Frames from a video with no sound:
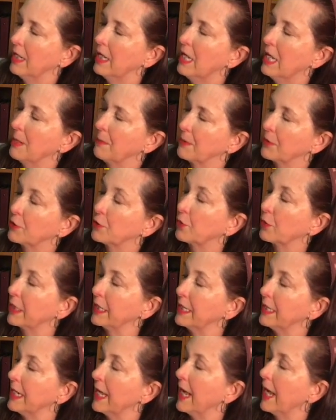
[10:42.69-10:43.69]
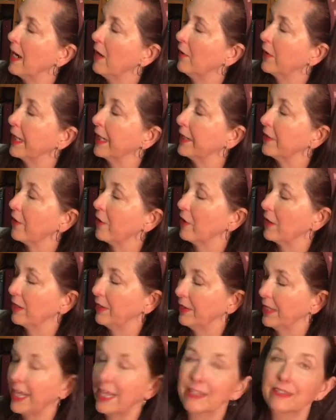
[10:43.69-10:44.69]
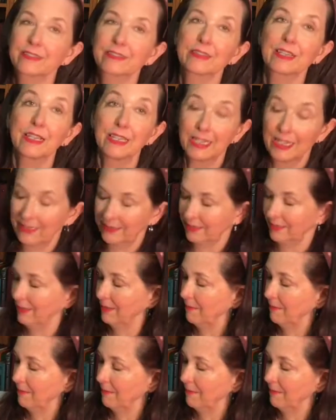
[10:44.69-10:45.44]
between now and our next lesson.